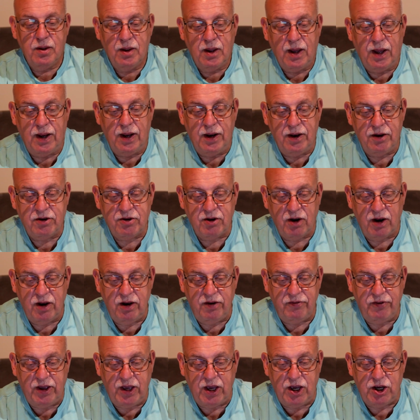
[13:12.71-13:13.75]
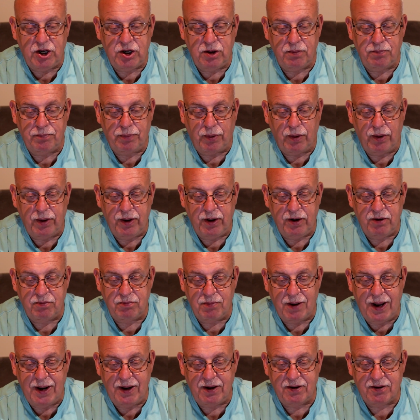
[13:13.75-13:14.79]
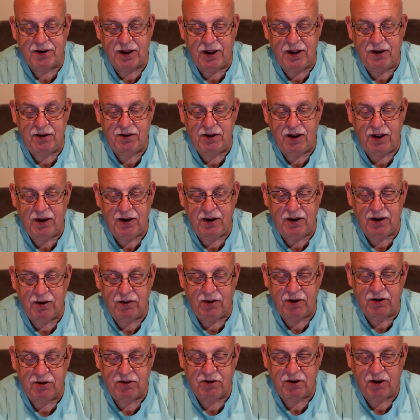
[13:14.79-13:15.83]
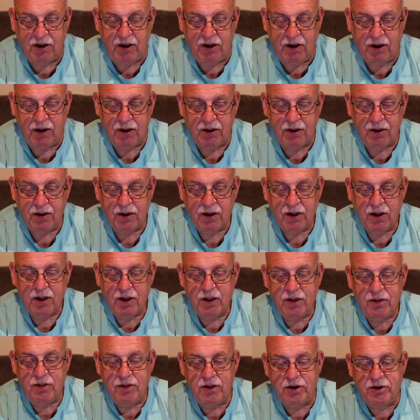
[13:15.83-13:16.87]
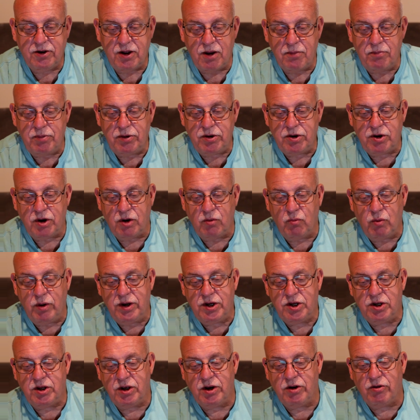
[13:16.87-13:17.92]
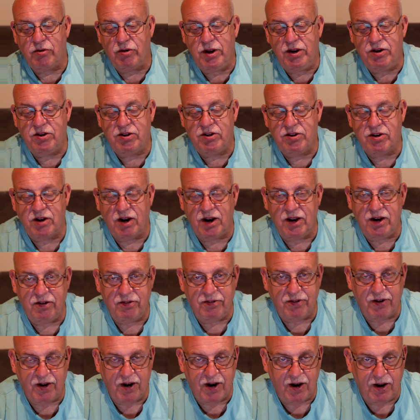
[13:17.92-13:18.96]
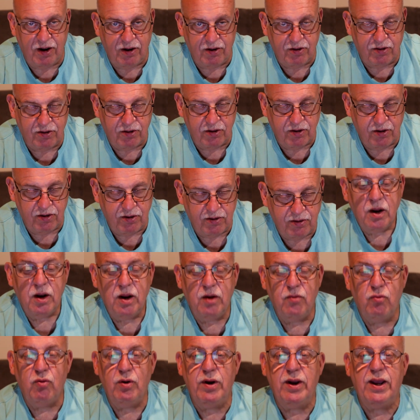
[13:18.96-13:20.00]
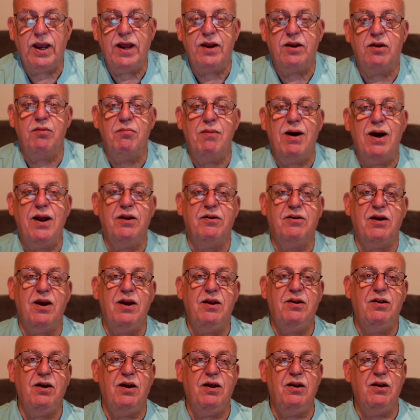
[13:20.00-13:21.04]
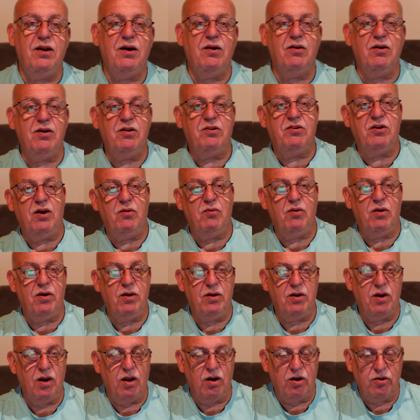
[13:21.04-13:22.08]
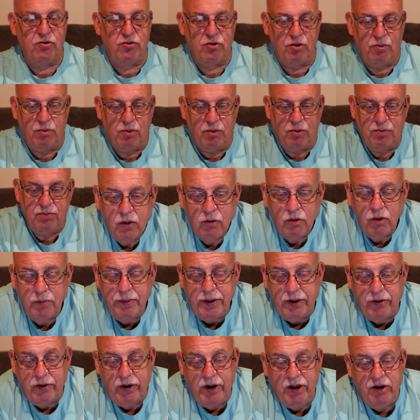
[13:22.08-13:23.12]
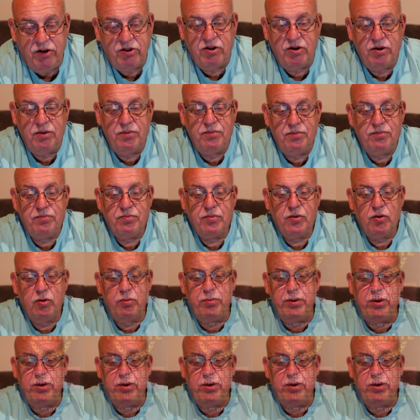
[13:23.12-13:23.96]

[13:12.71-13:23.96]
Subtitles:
And the solidification point is -18 degrees C, the temperature at which the grease solidifies. And if we get to -18 degrees C, we're in a lot of trouble. Rubber grease. Rubber